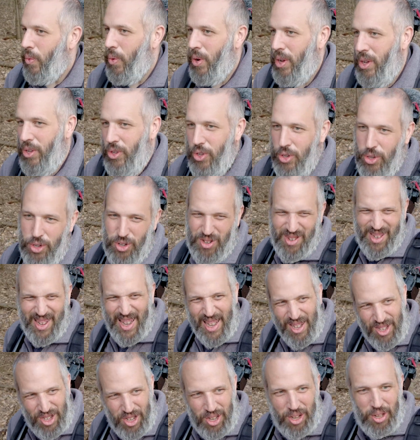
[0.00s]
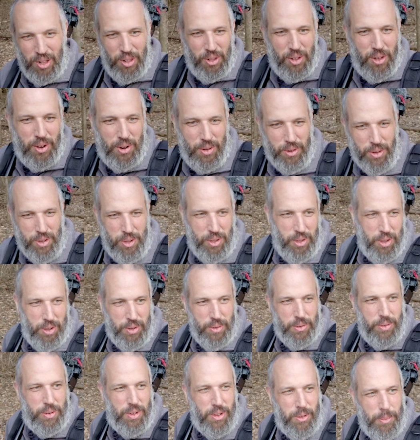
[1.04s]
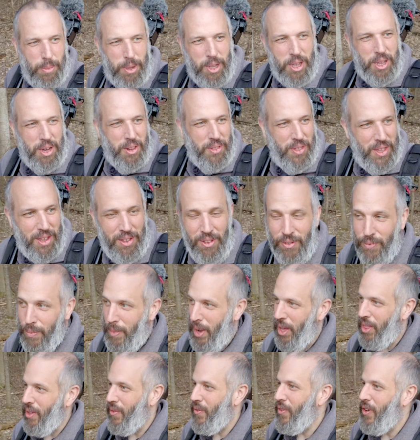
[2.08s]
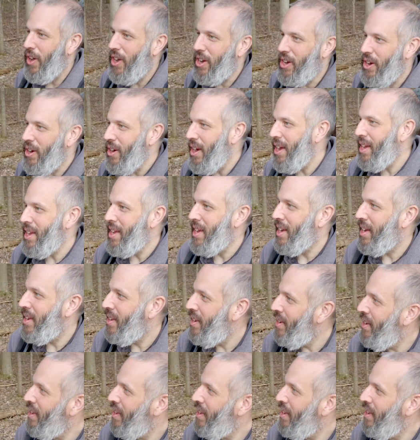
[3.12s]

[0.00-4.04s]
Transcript: which gets you a little close, but this motherfucker, I can